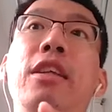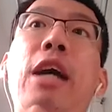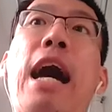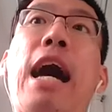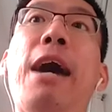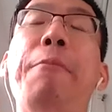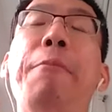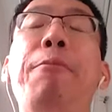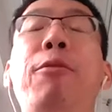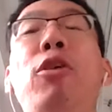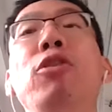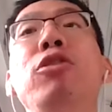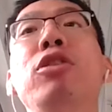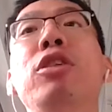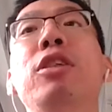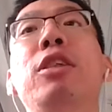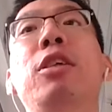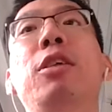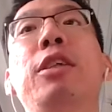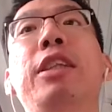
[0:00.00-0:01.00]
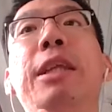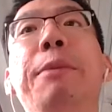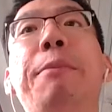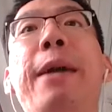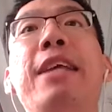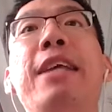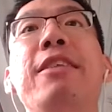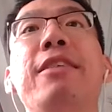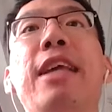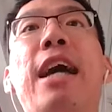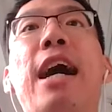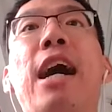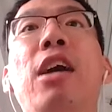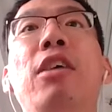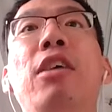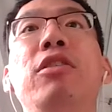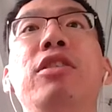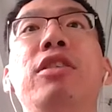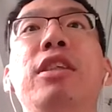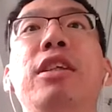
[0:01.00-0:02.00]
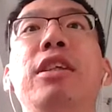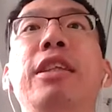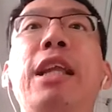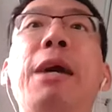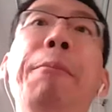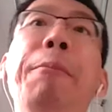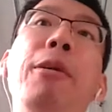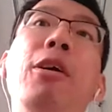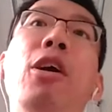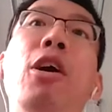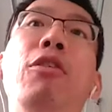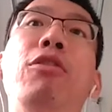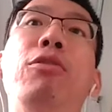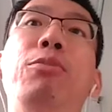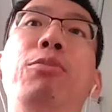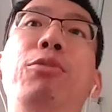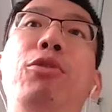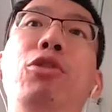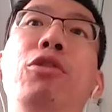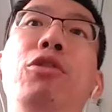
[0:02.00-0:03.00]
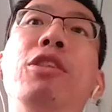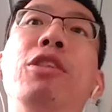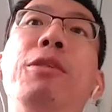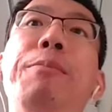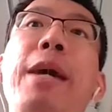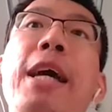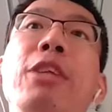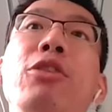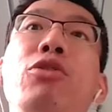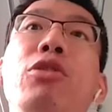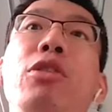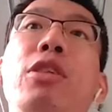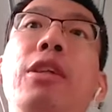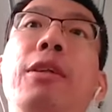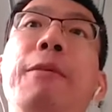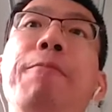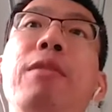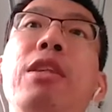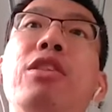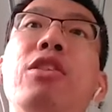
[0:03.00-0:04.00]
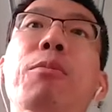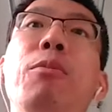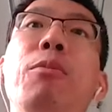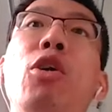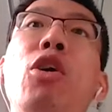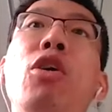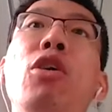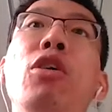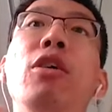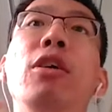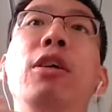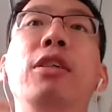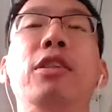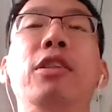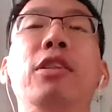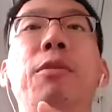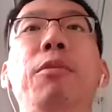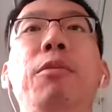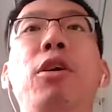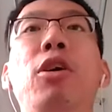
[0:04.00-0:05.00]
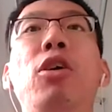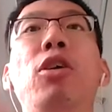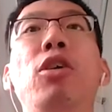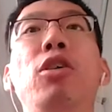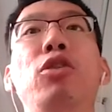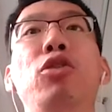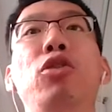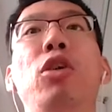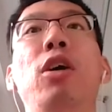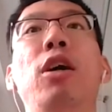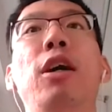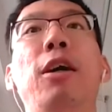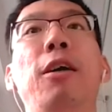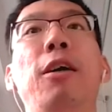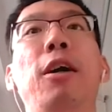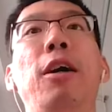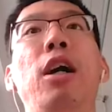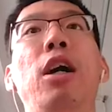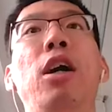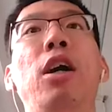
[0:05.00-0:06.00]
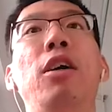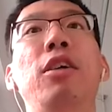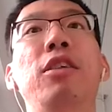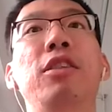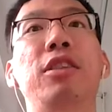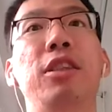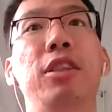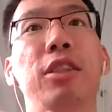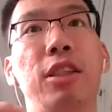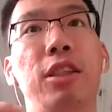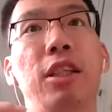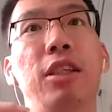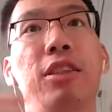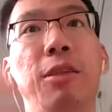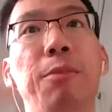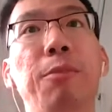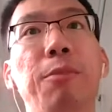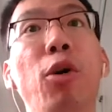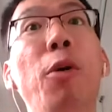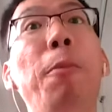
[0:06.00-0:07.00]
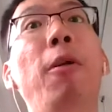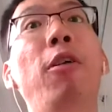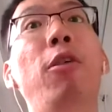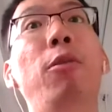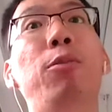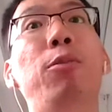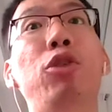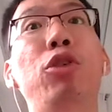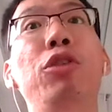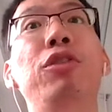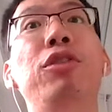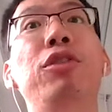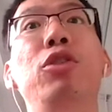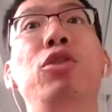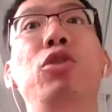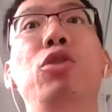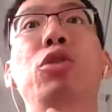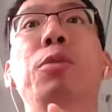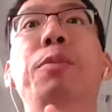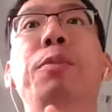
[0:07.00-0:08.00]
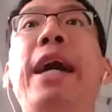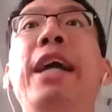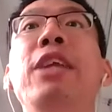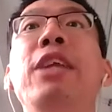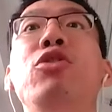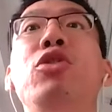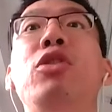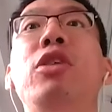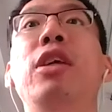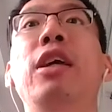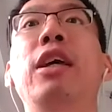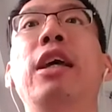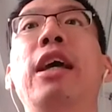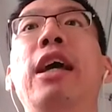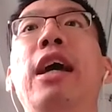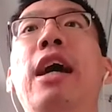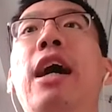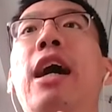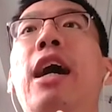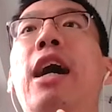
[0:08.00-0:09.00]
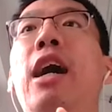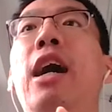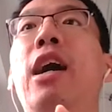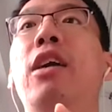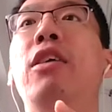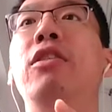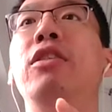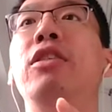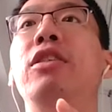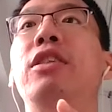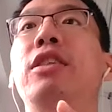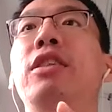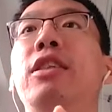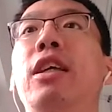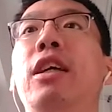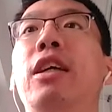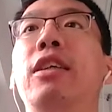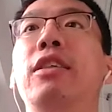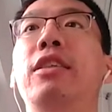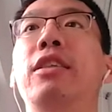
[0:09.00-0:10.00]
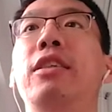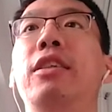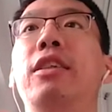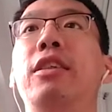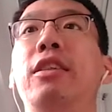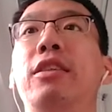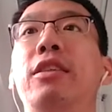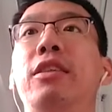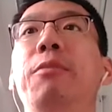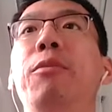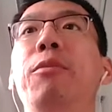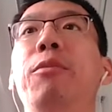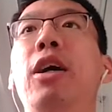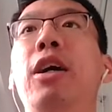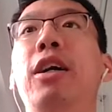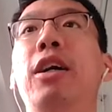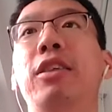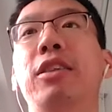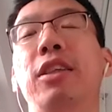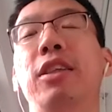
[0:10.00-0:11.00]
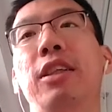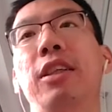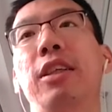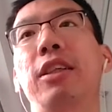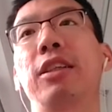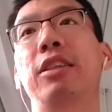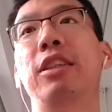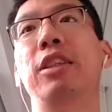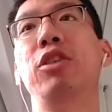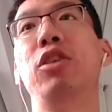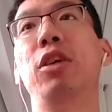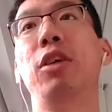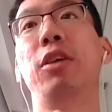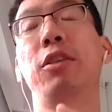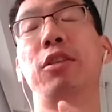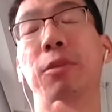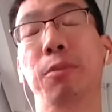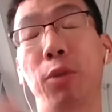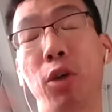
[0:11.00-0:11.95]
are both depends on the number of proofs benched. The more the more uh, the more proofs you benched, um, some uh, the, the